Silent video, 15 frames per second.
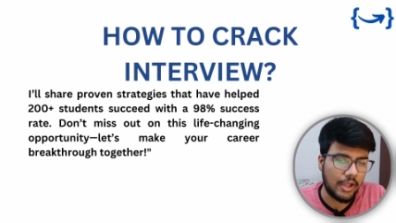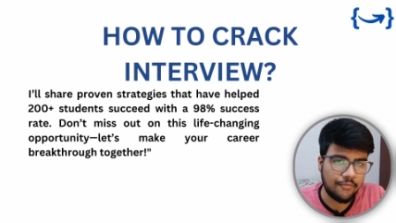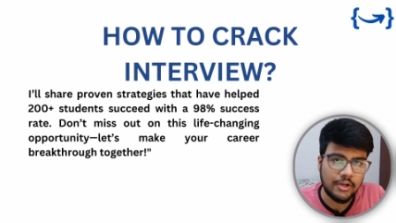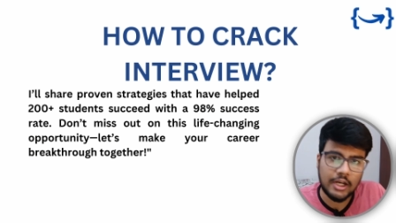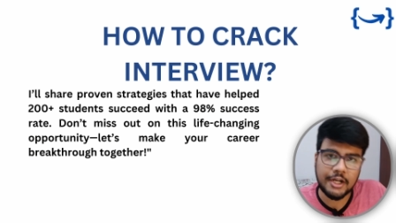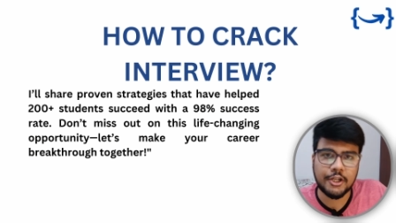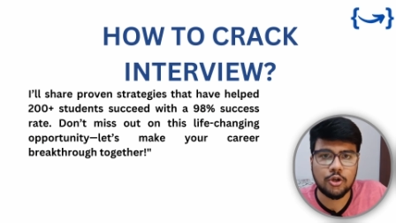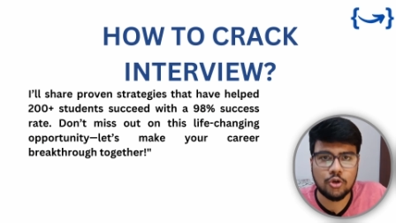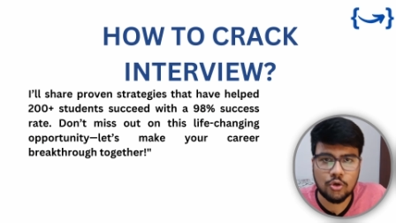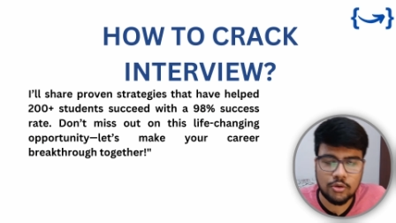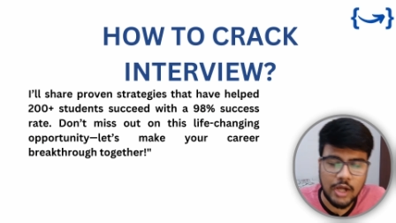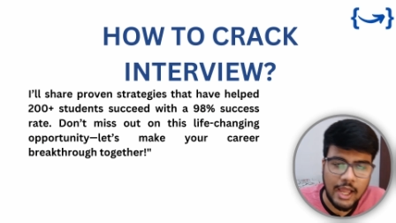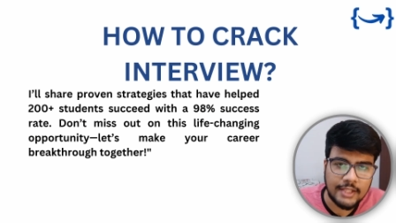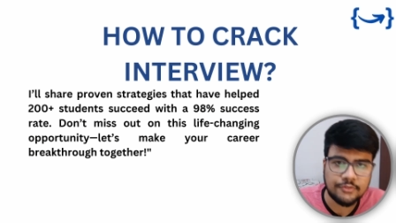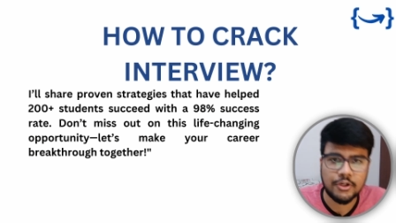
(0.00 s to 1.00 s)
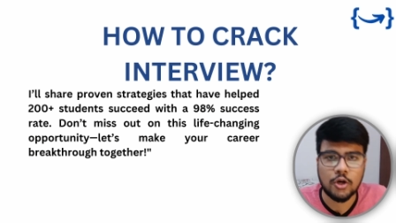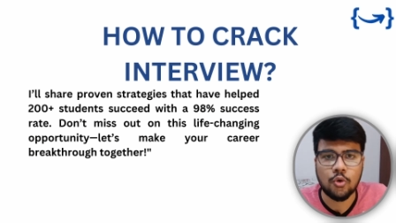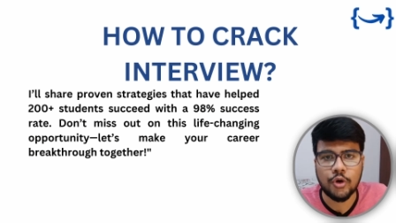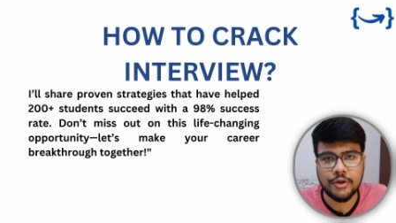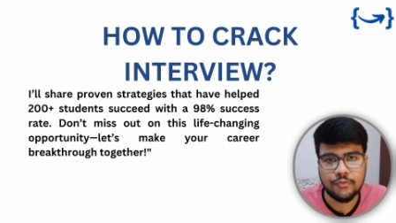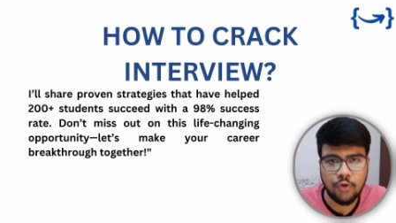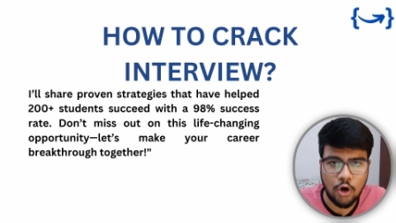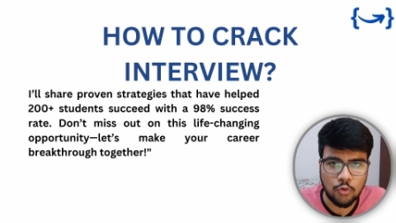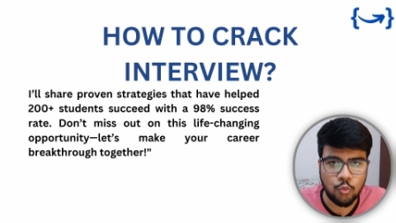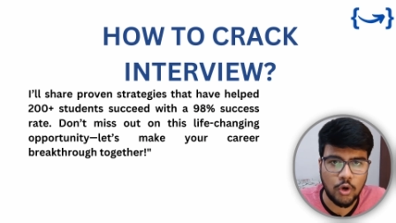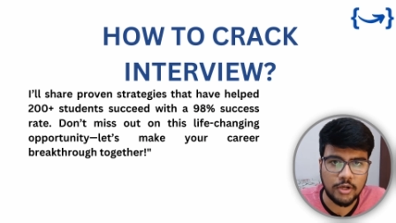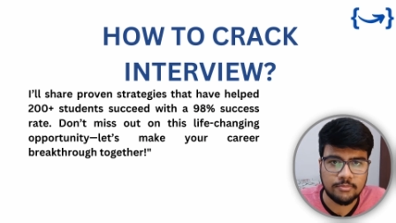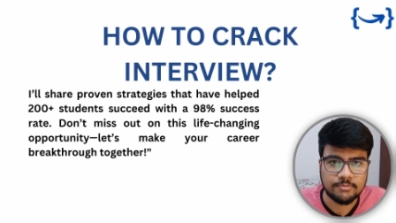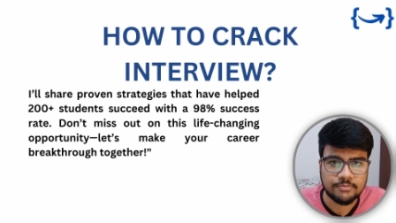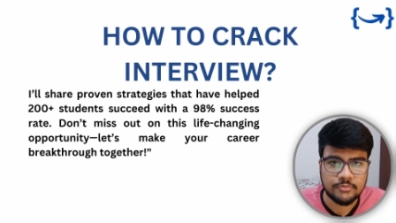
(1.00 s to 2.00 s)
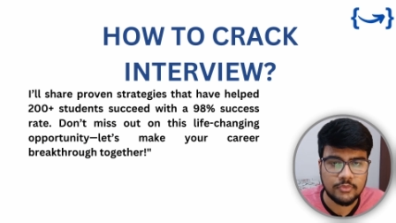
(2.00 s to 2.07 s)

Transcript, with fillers: I will let you know as we are going forward.